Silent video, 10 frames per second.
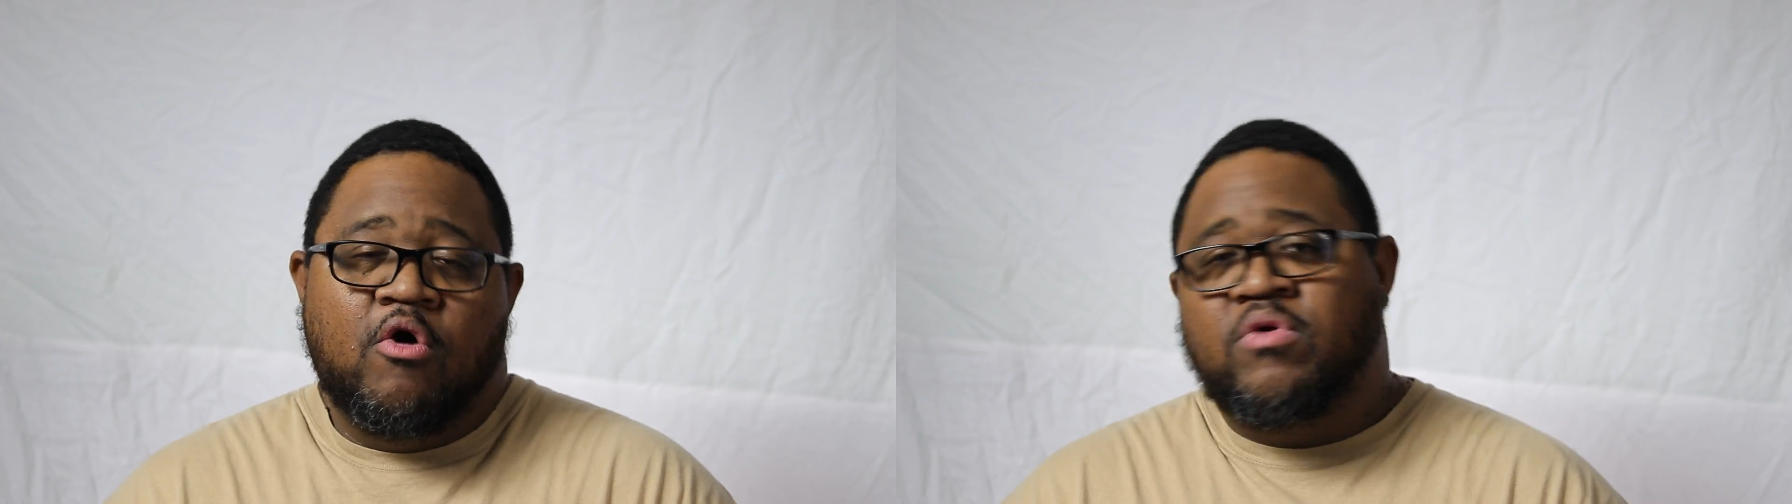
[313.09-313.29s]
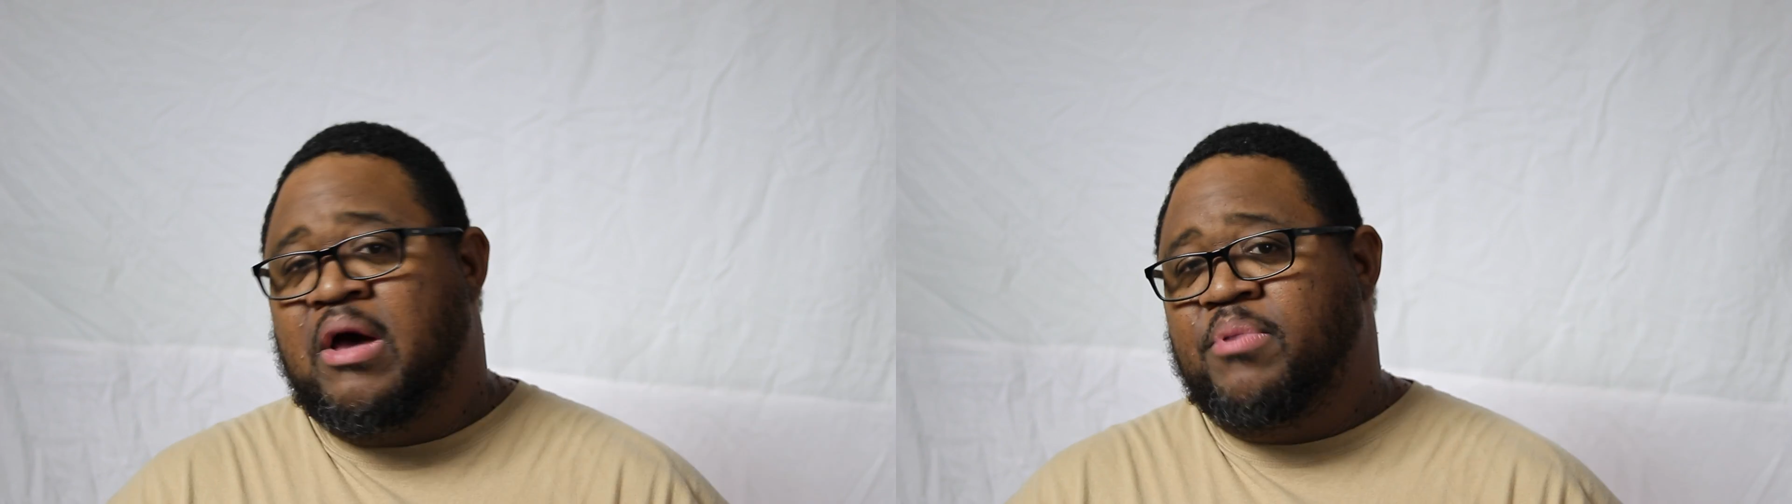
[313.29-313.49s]

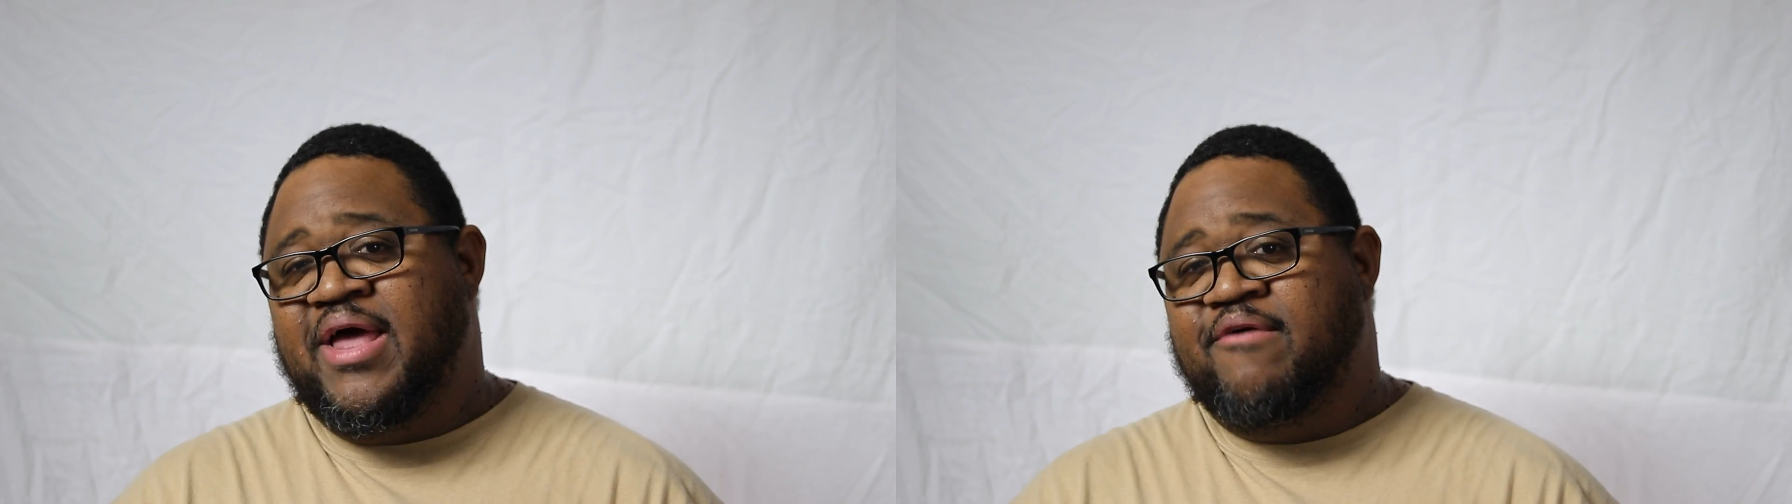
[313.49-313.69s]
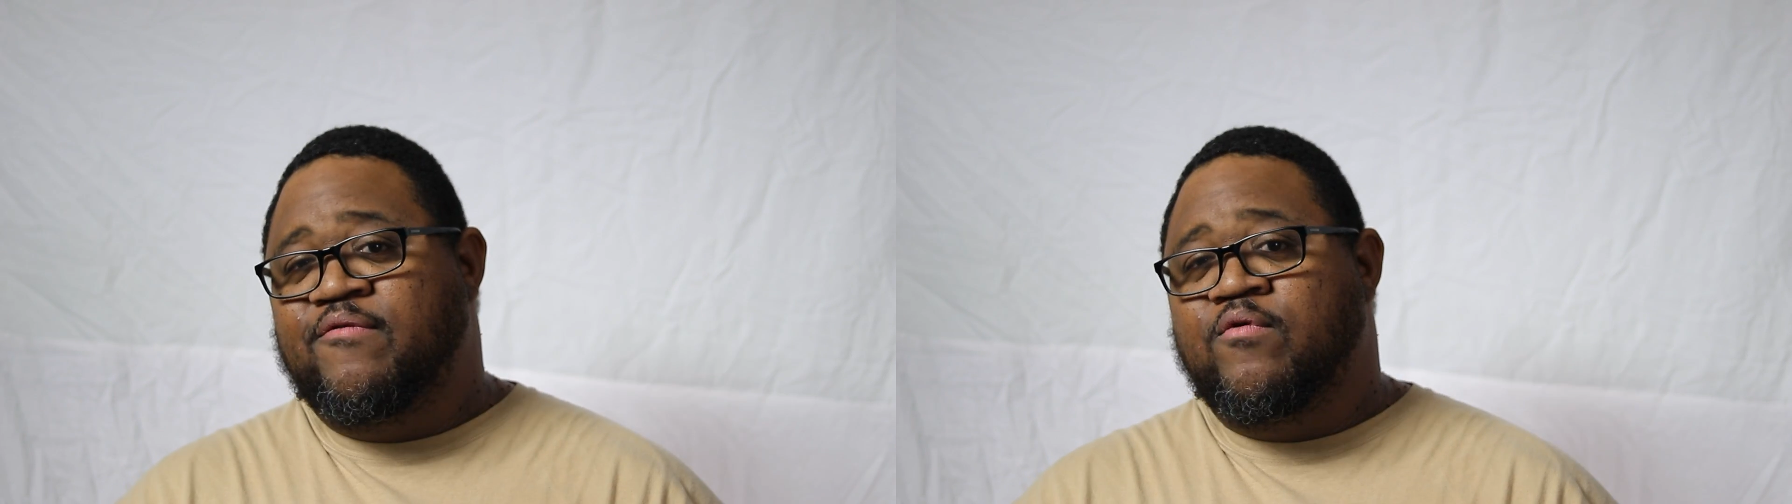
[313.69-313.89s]
on our
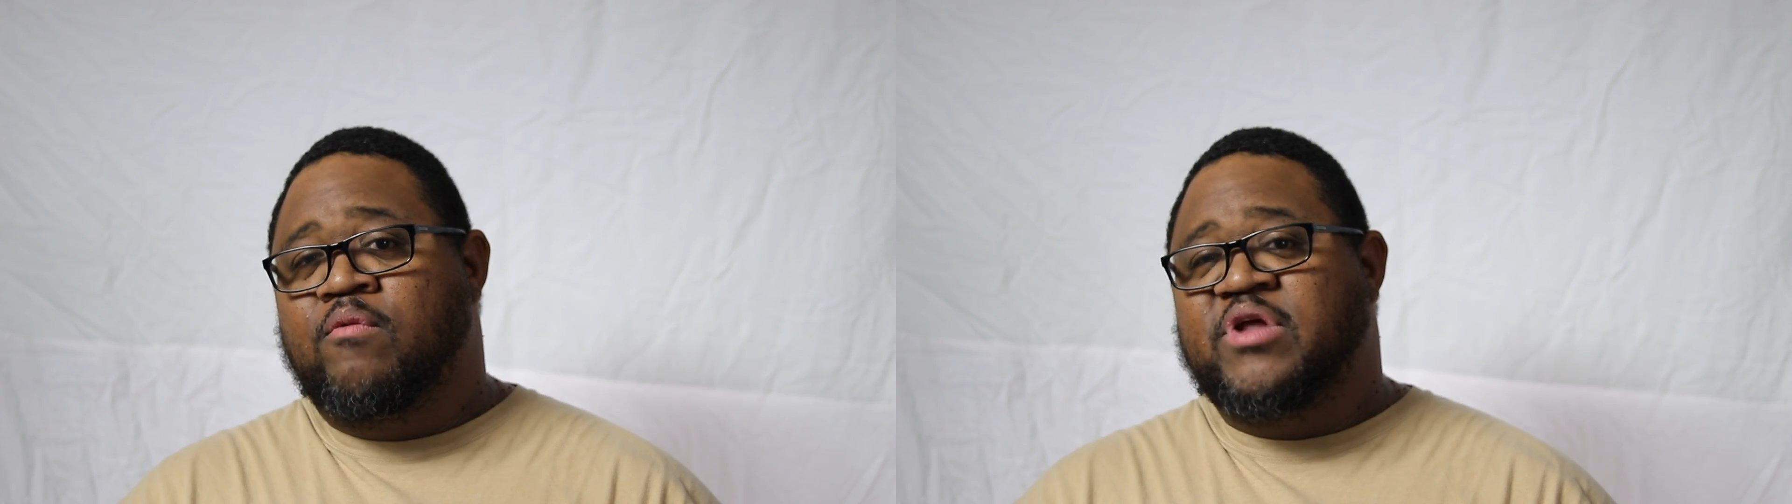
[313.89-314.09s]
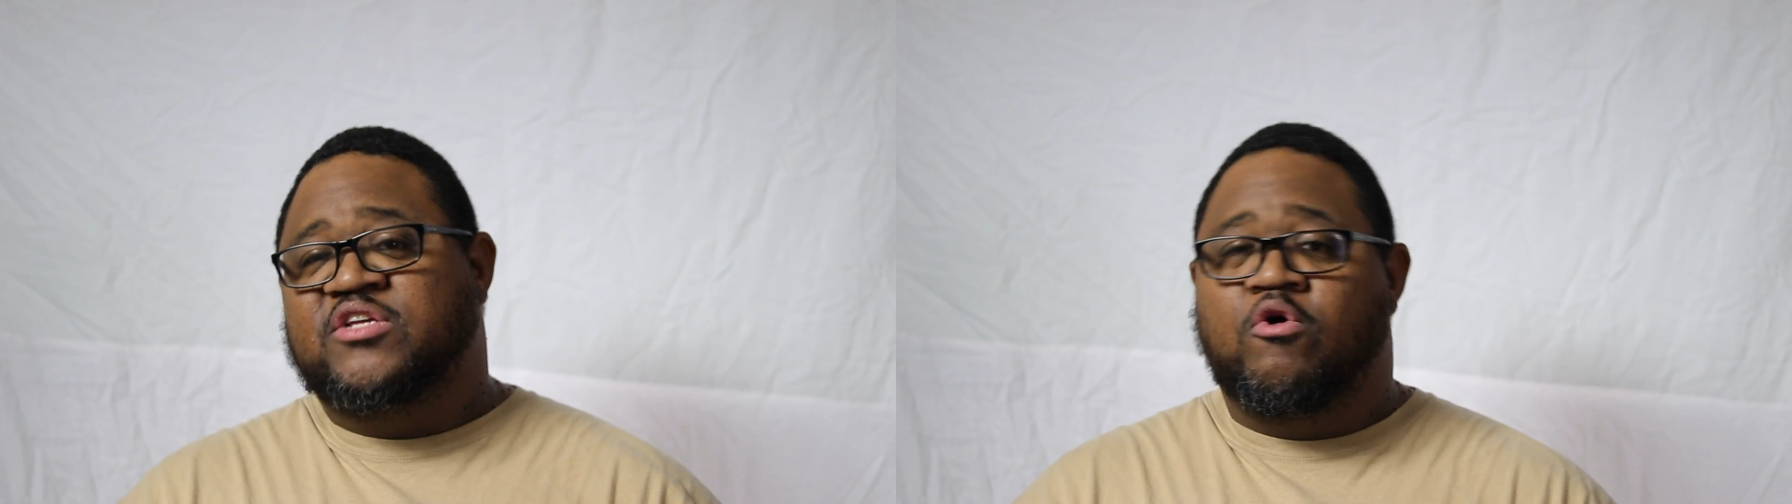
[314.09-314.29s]

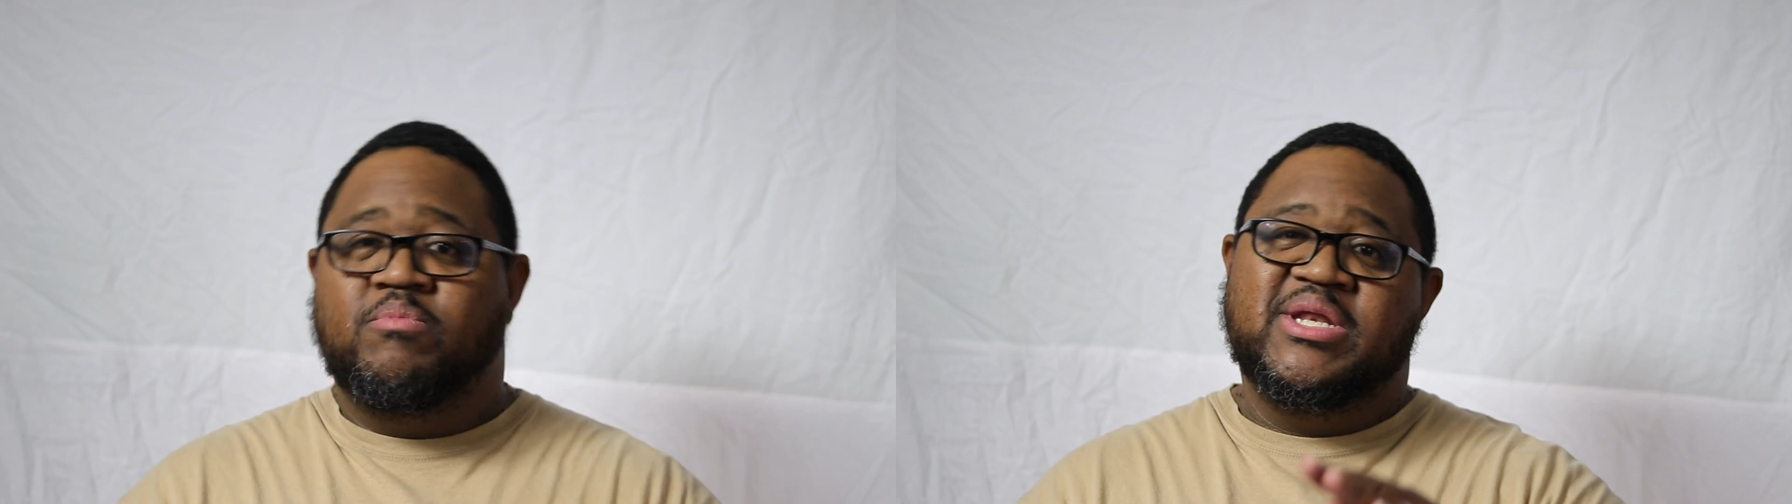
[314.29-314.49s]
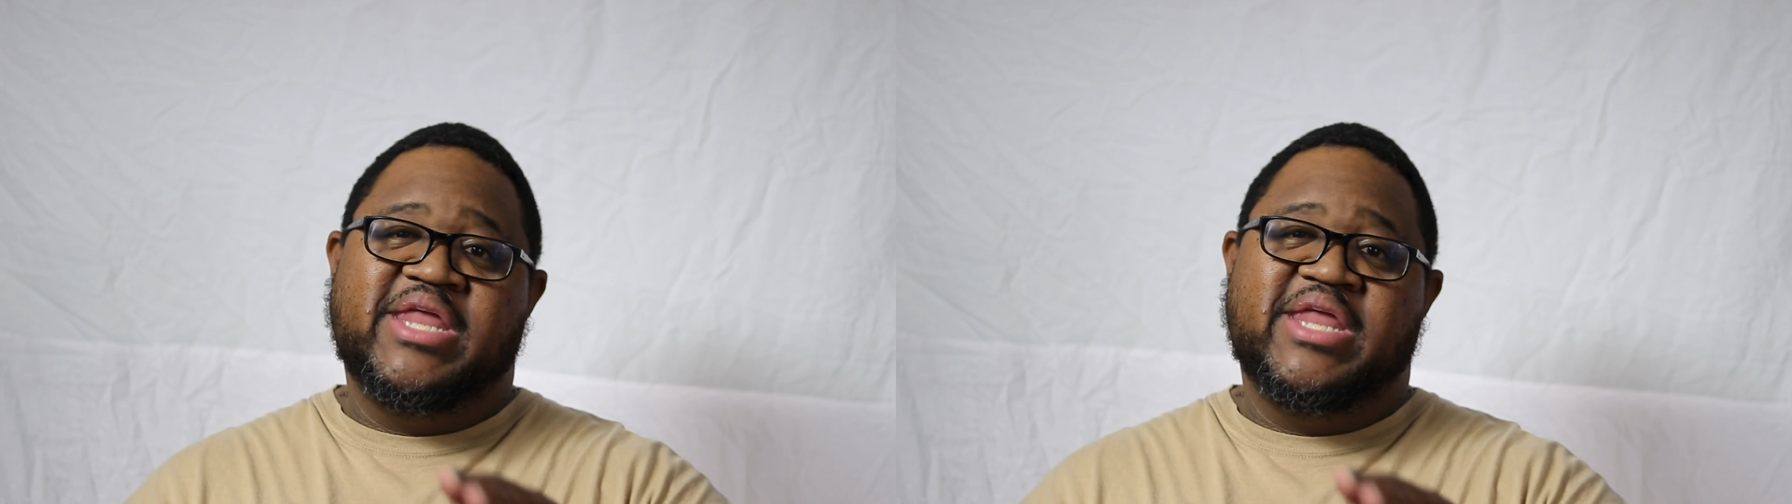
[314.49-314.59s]
platform that's going to